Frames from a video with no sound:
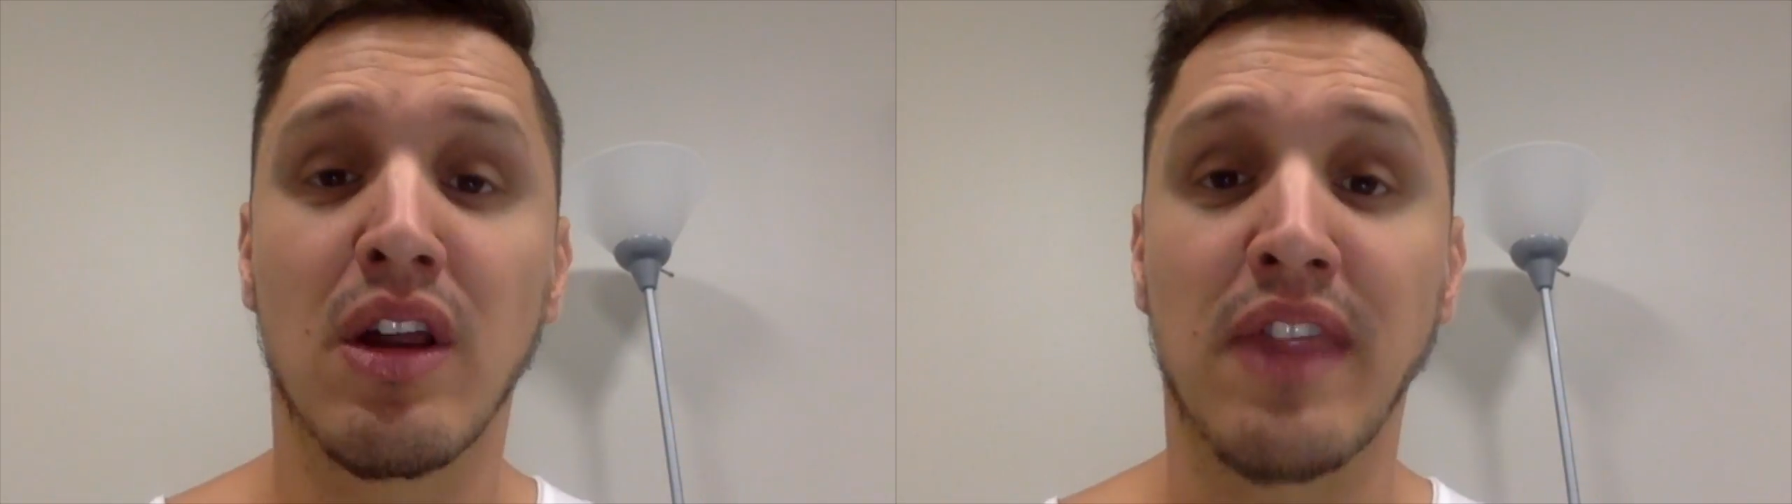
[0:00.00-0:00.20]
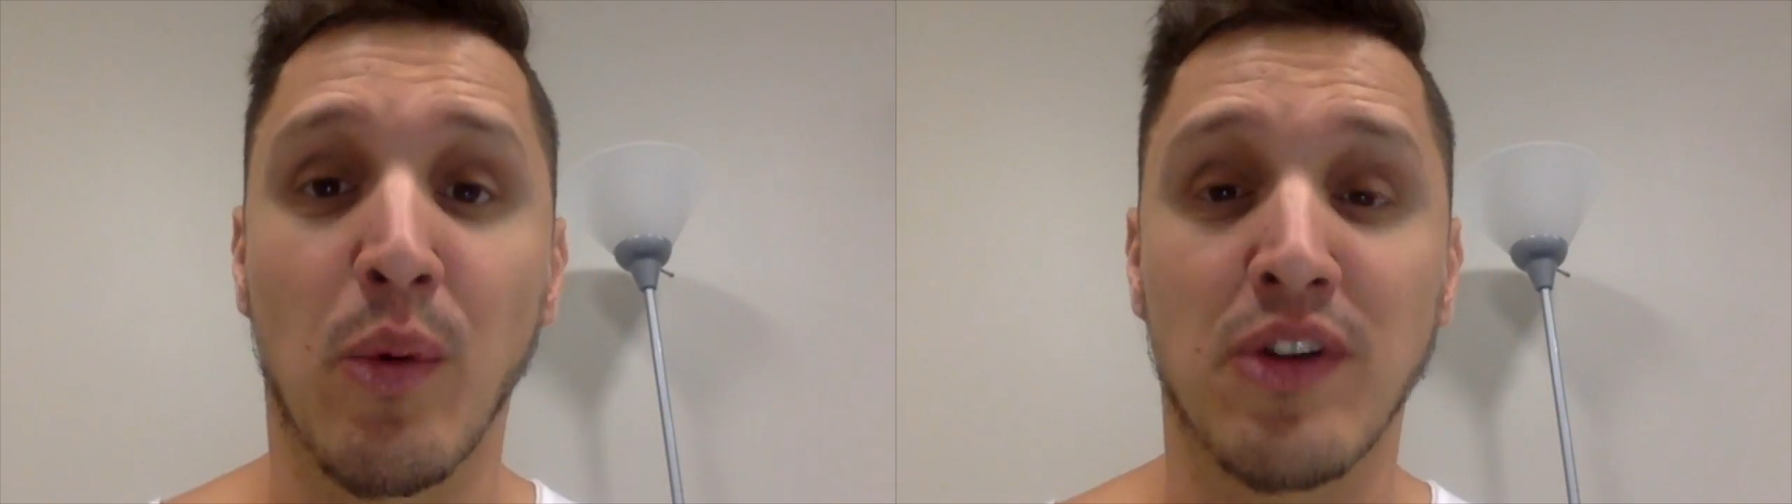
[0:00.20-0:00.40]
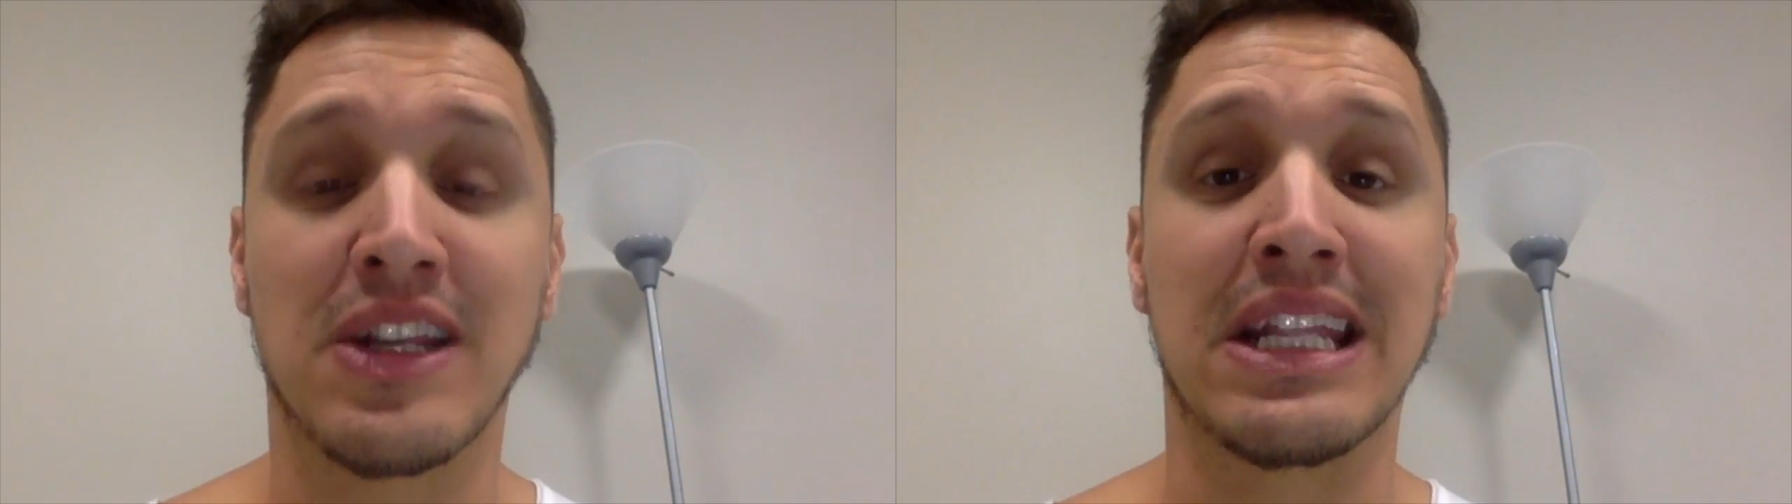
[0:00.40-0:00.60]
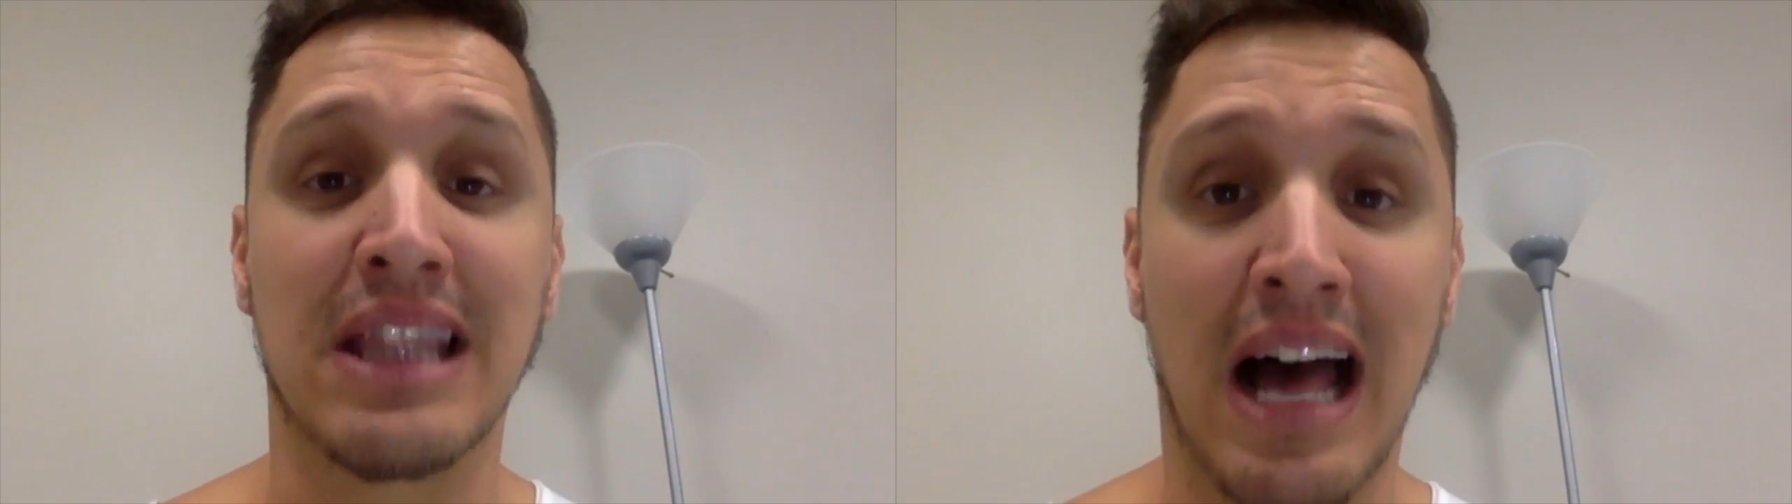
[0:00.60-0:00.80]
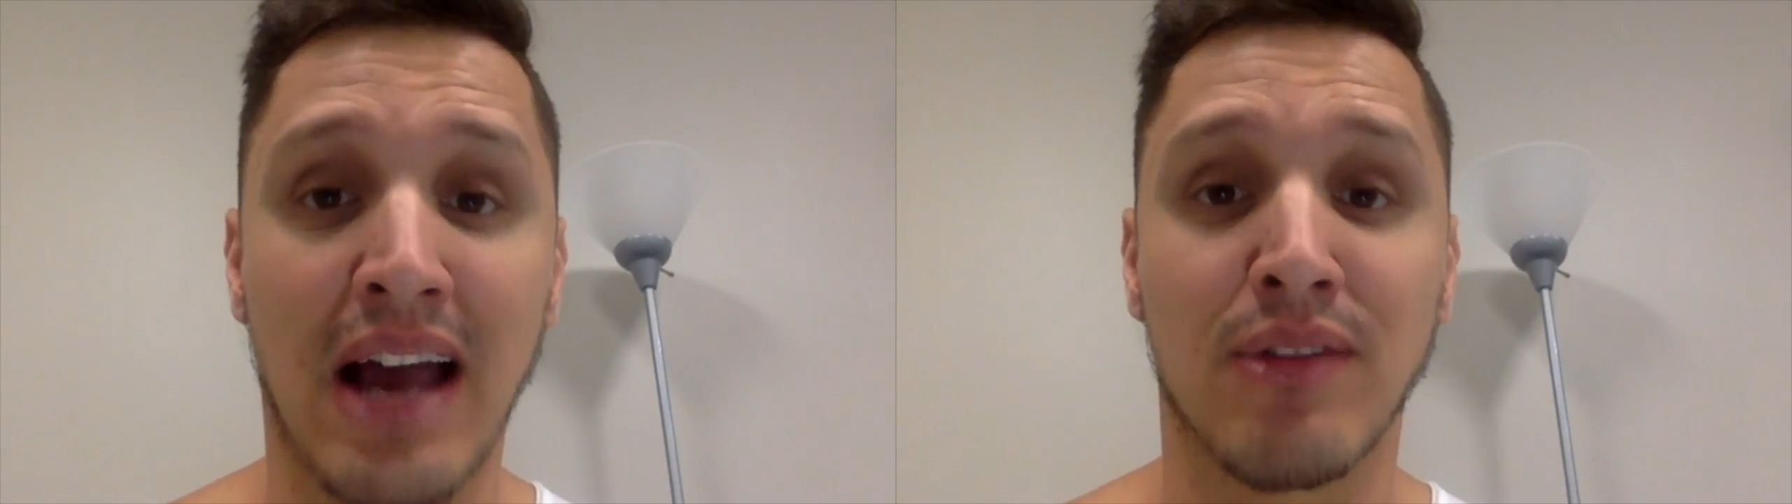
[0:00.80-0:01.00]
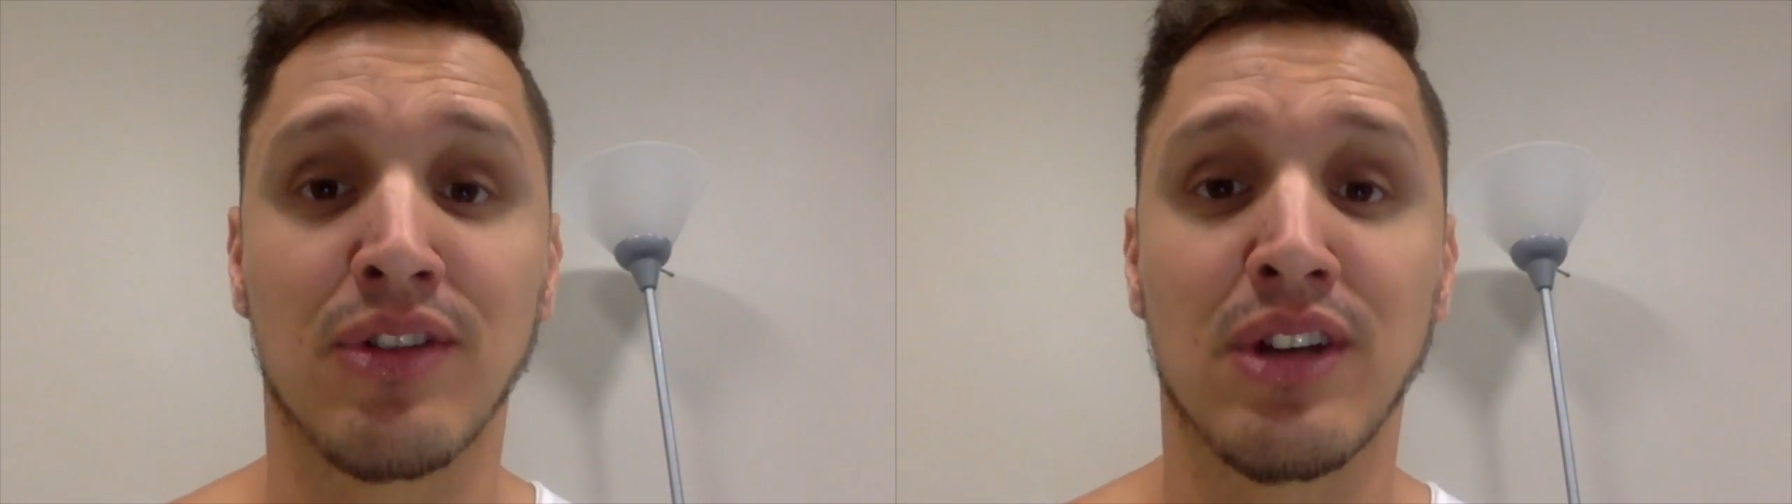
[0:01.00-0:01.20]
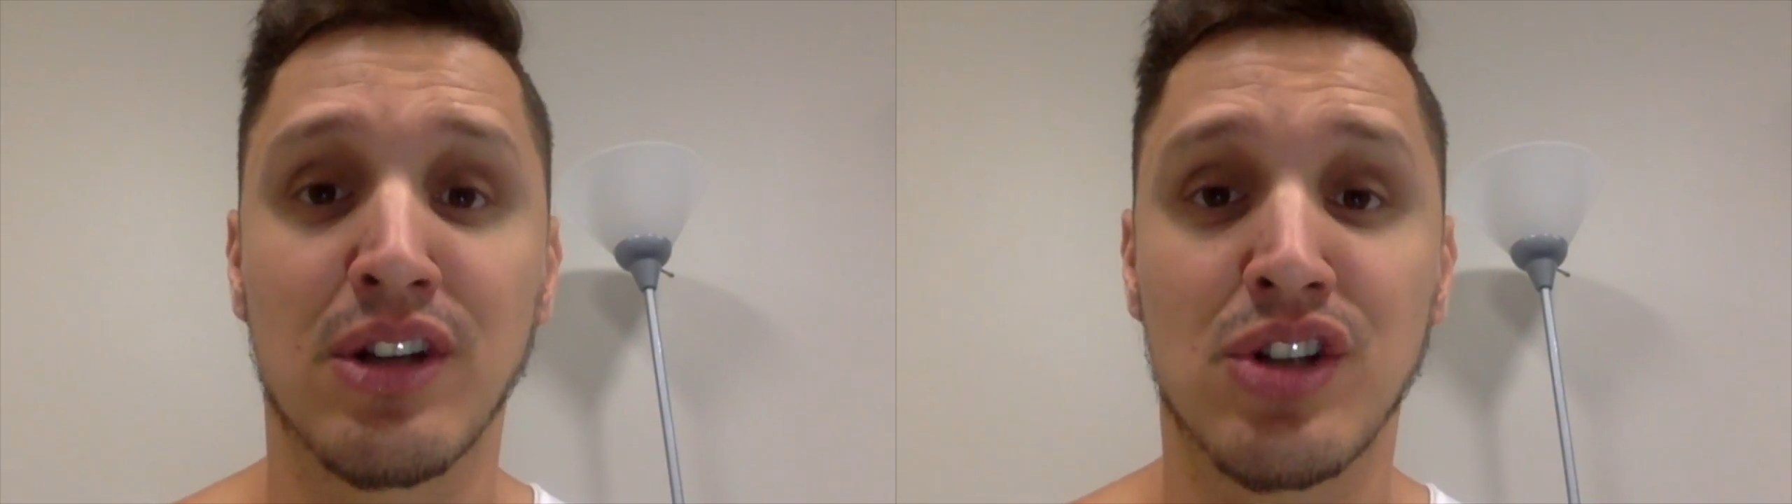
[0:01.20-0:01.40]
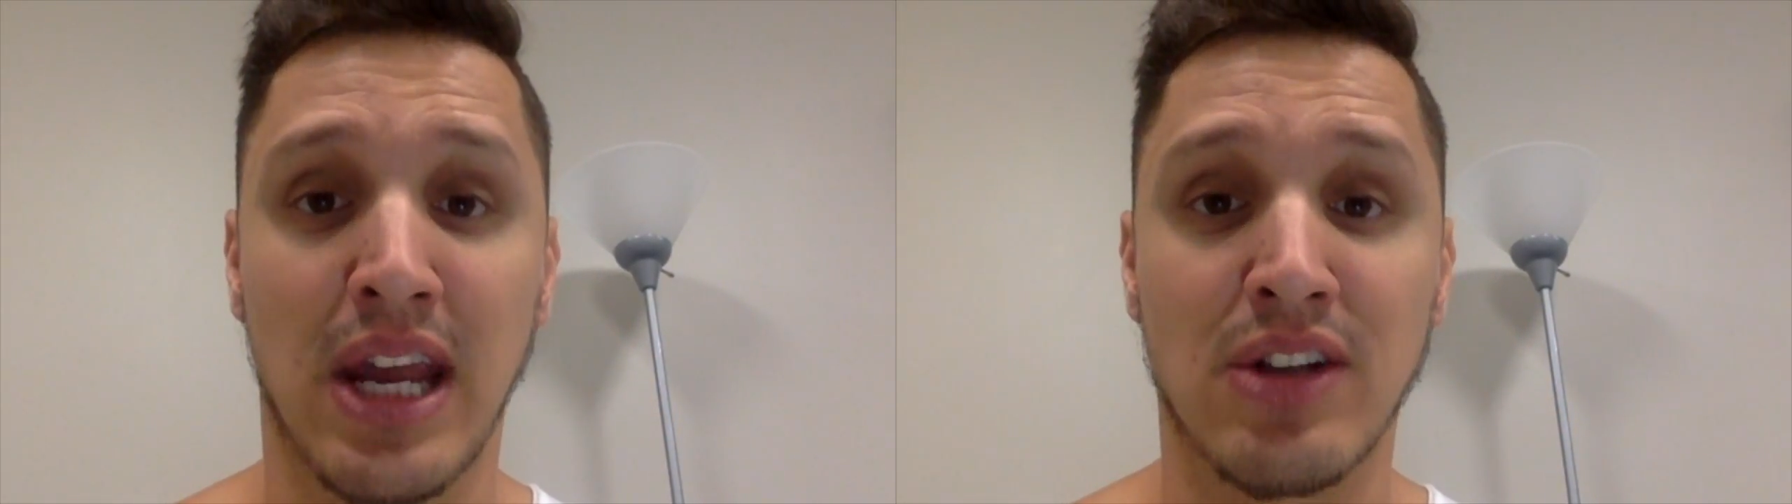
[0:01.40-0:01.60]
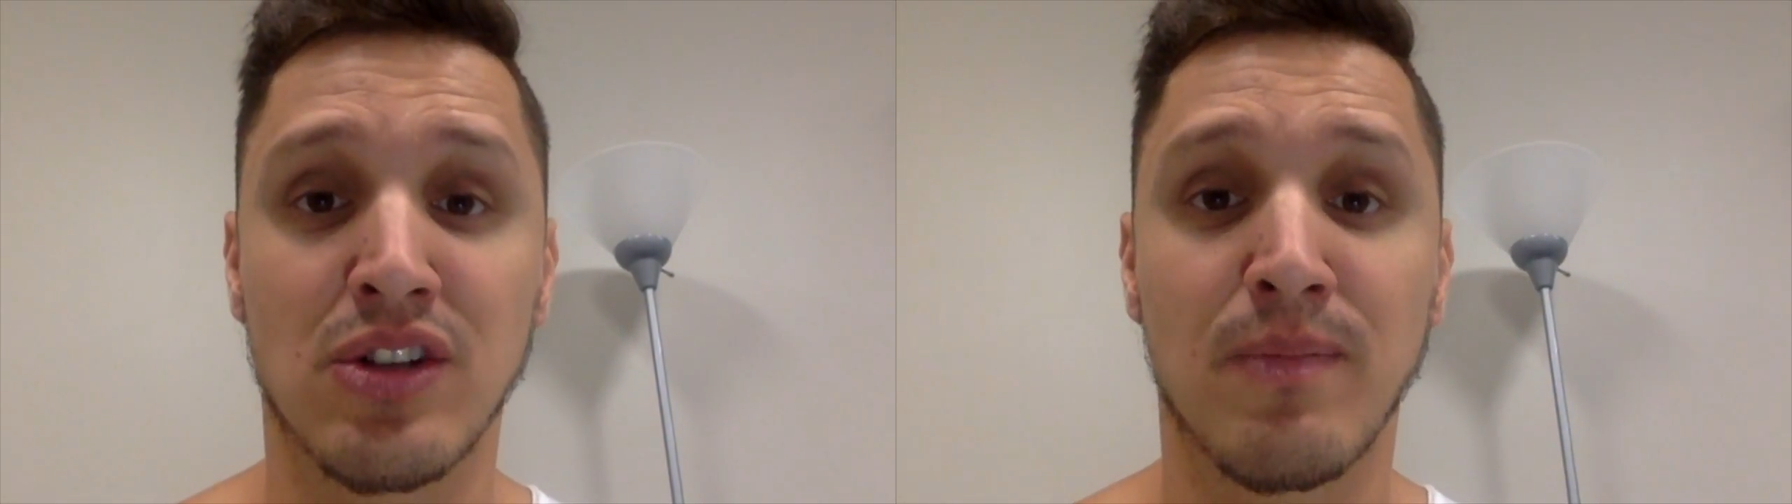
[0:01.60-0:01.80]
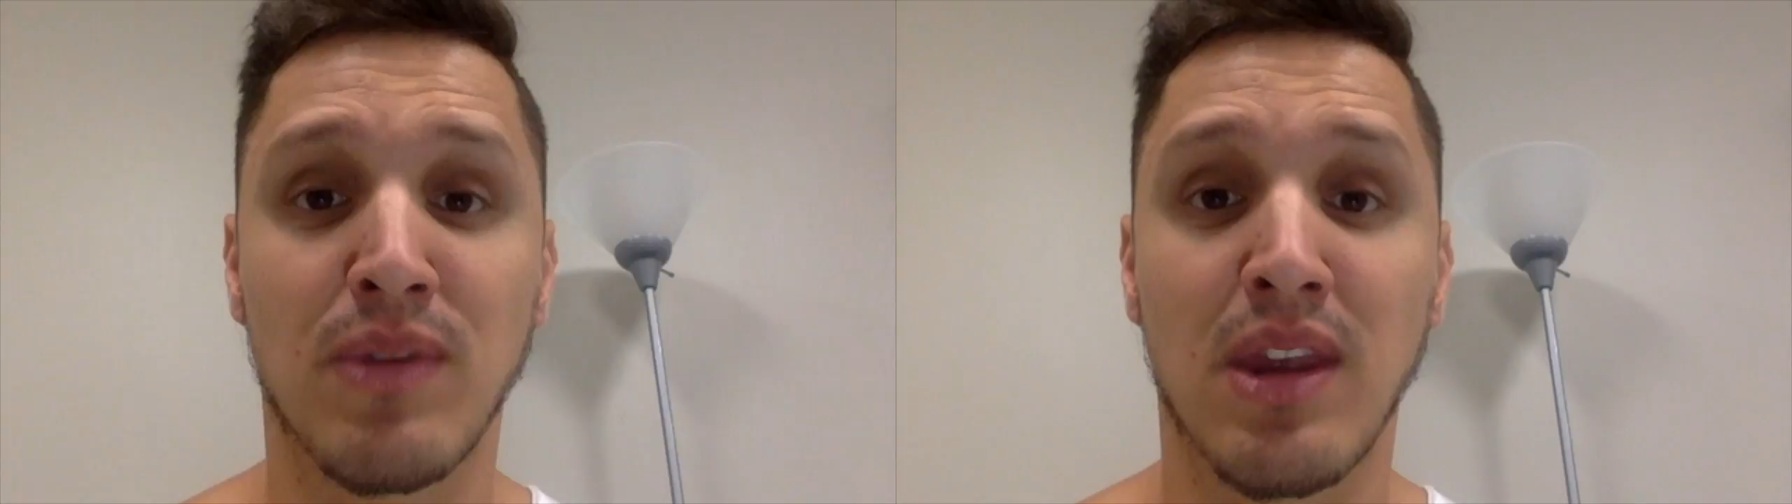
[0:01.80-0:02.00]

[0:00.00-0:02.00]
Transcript: that we're seeing lives change.